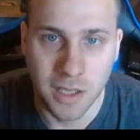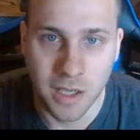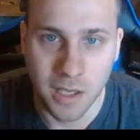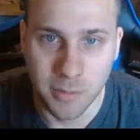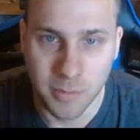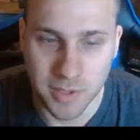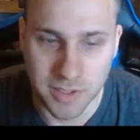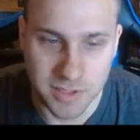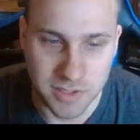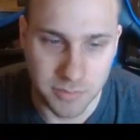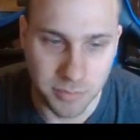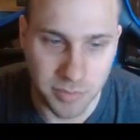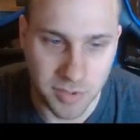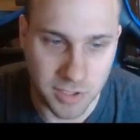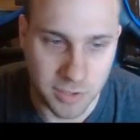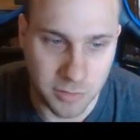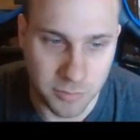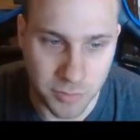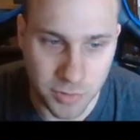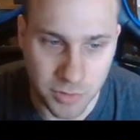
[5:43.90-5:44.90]
It's
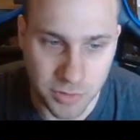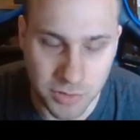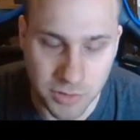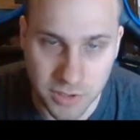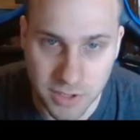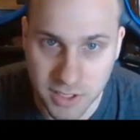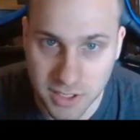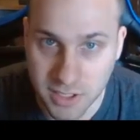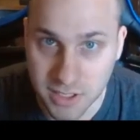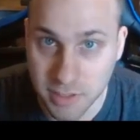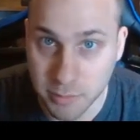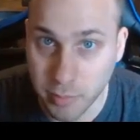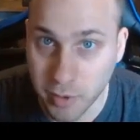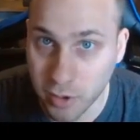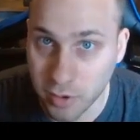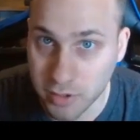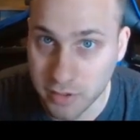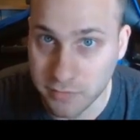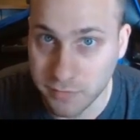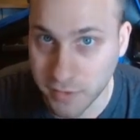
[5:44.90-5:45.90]
applicable in the
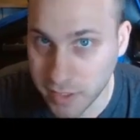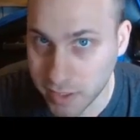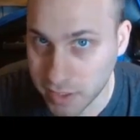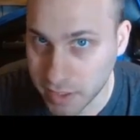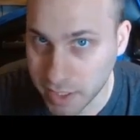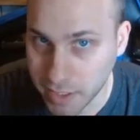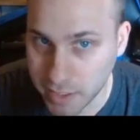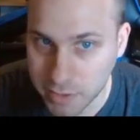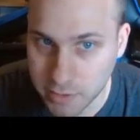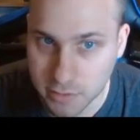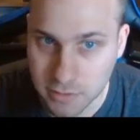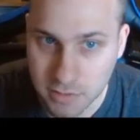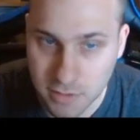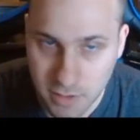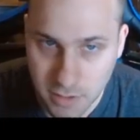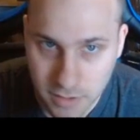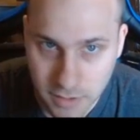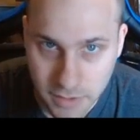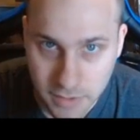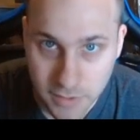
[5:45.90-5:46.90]
party fight, not here.
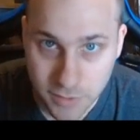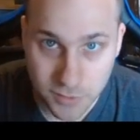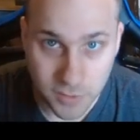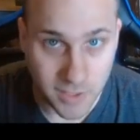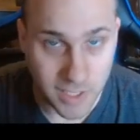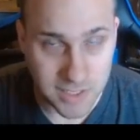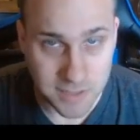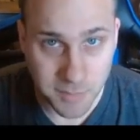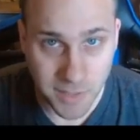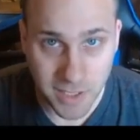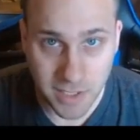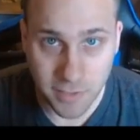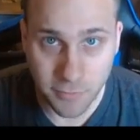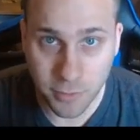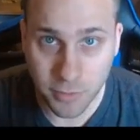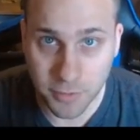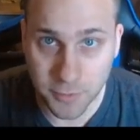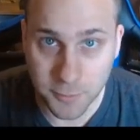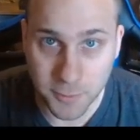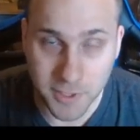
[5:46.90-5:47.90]
So that's my
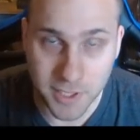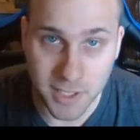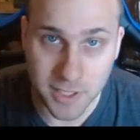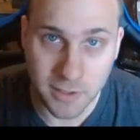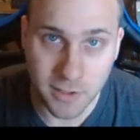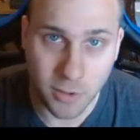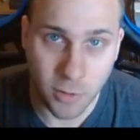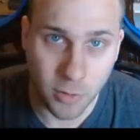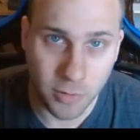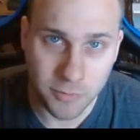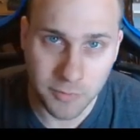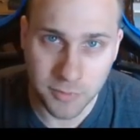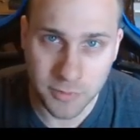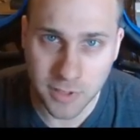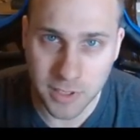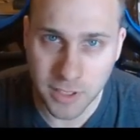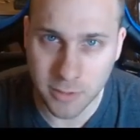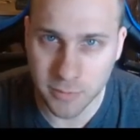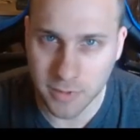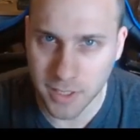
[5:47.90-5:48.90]
level 3.
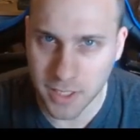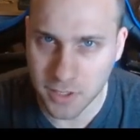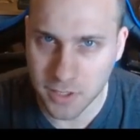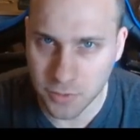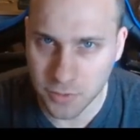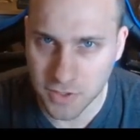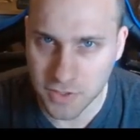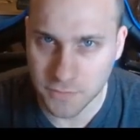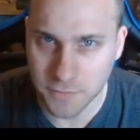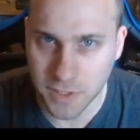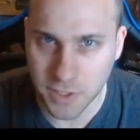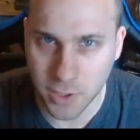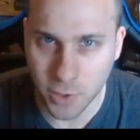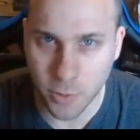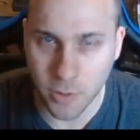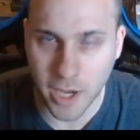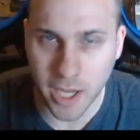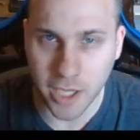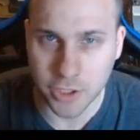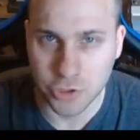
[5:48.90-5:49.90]
Hopefully when I do this video,
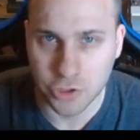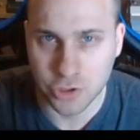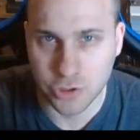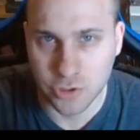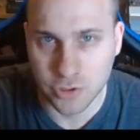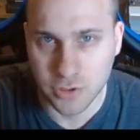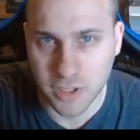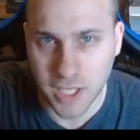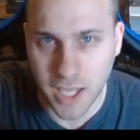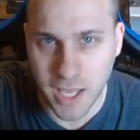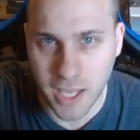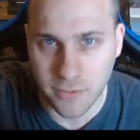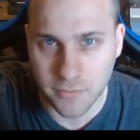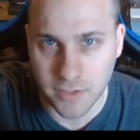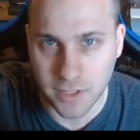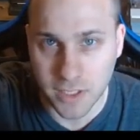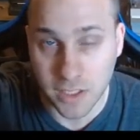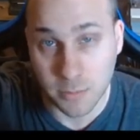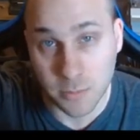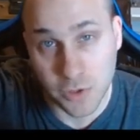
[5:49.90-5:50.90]
I should have
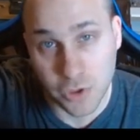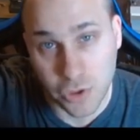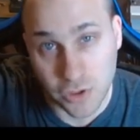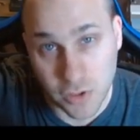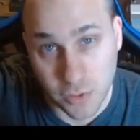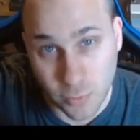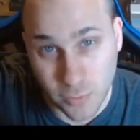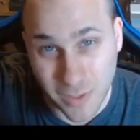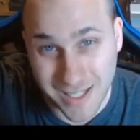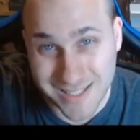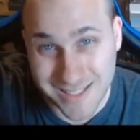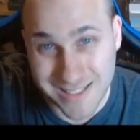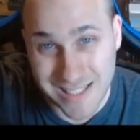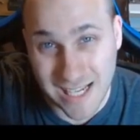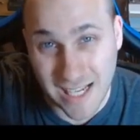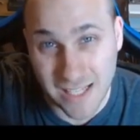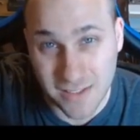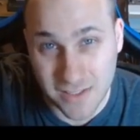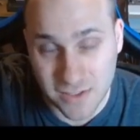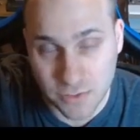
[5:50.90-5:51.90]
an image on the right
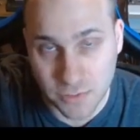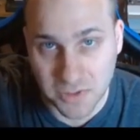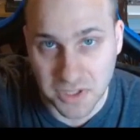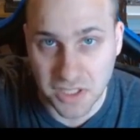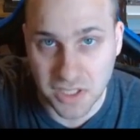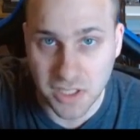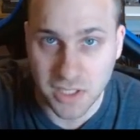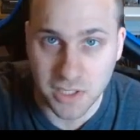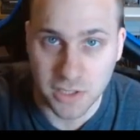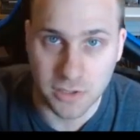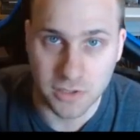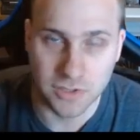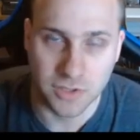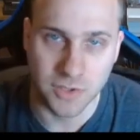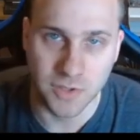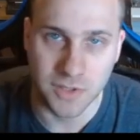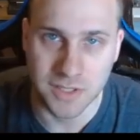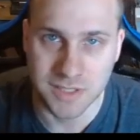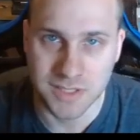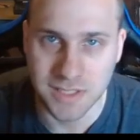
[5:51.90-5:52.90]
side of the screen here so
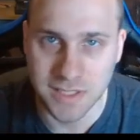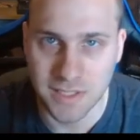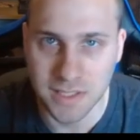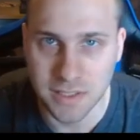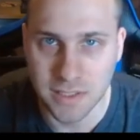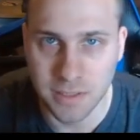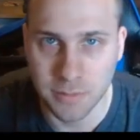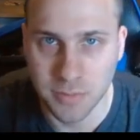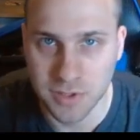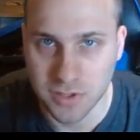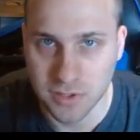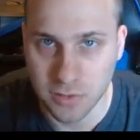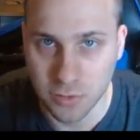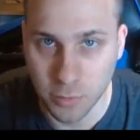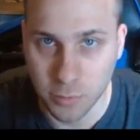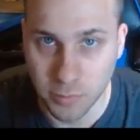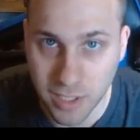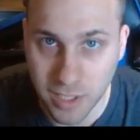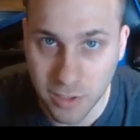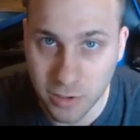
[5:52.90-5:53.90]
you can see the numbers a little
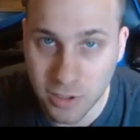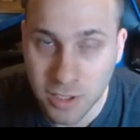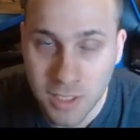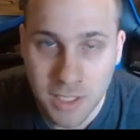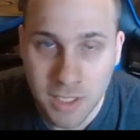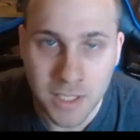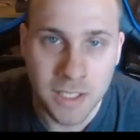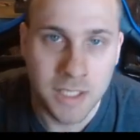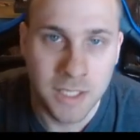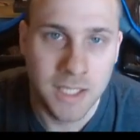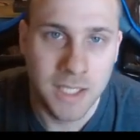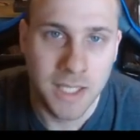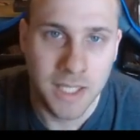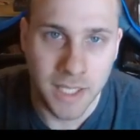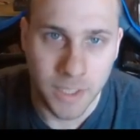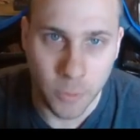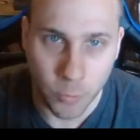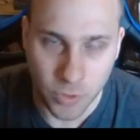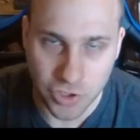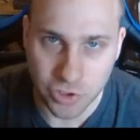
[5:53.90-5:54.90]
better.
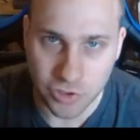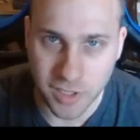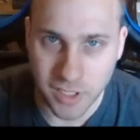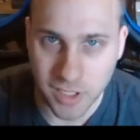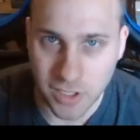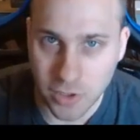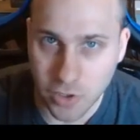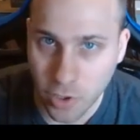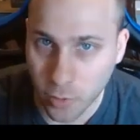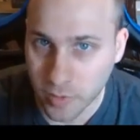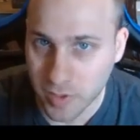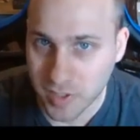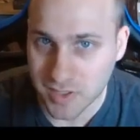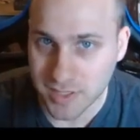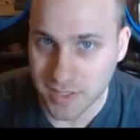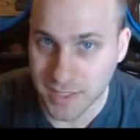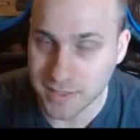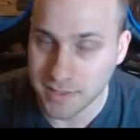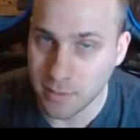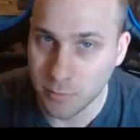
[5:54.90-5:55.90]
What you're going to notice
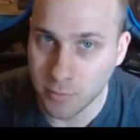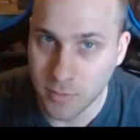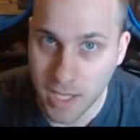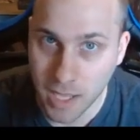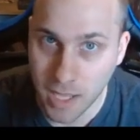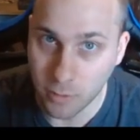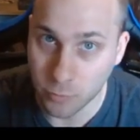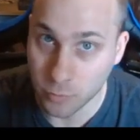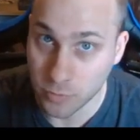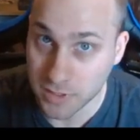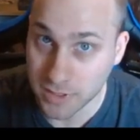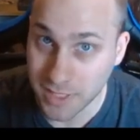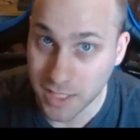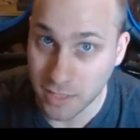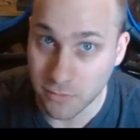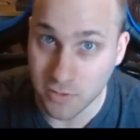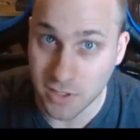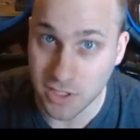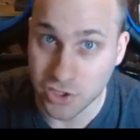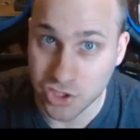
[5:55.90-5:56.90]
is I'm not really
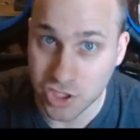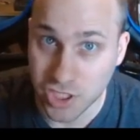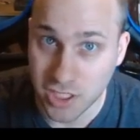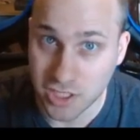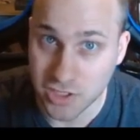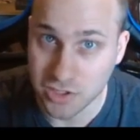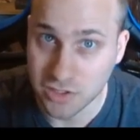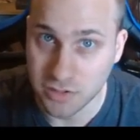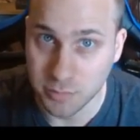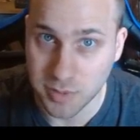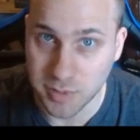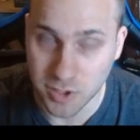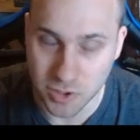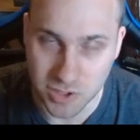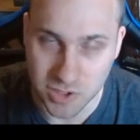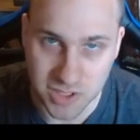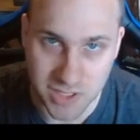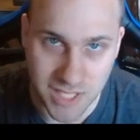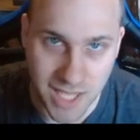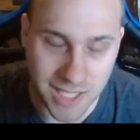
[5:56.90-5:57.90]
ever going to change the pure
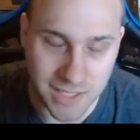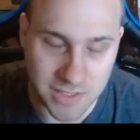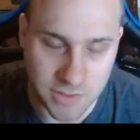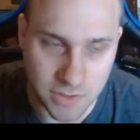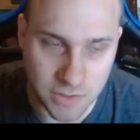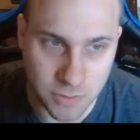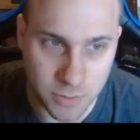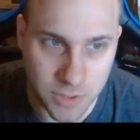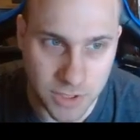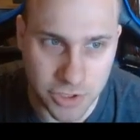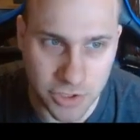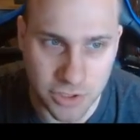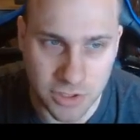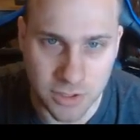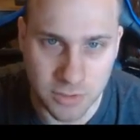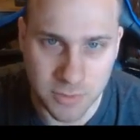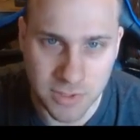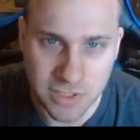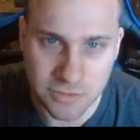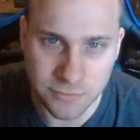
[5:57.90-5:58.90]
stats of the creature. And
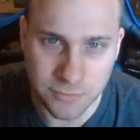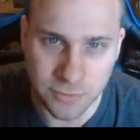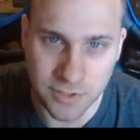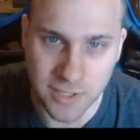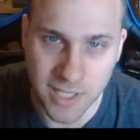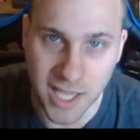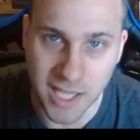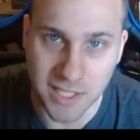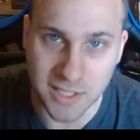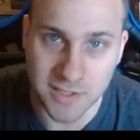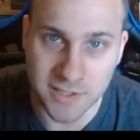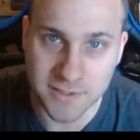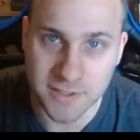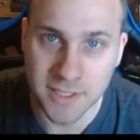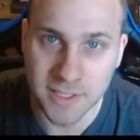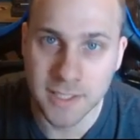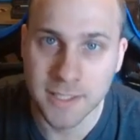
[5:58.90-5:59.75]
the reason for that is